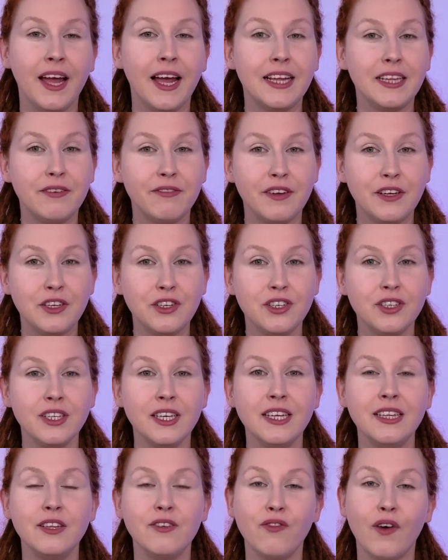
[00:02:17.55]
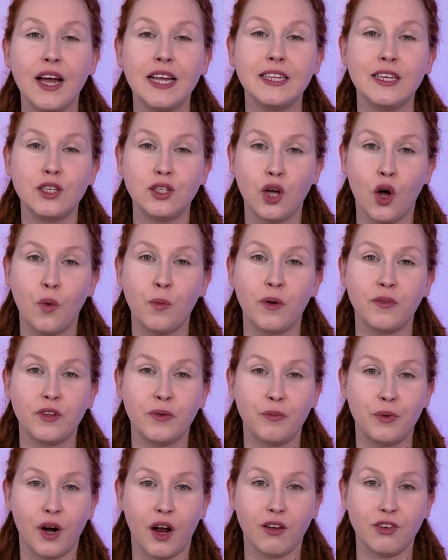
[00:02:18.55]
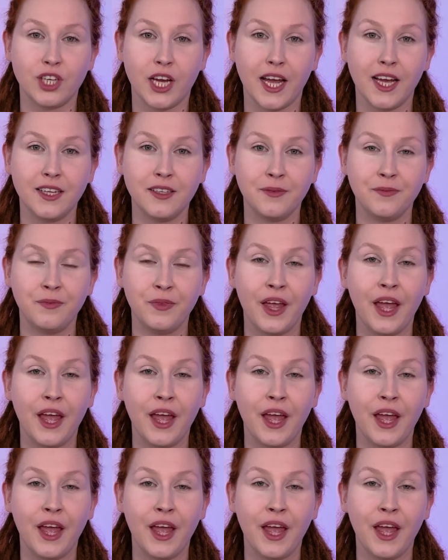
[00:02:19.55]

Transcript: and eventually define the scope of the project.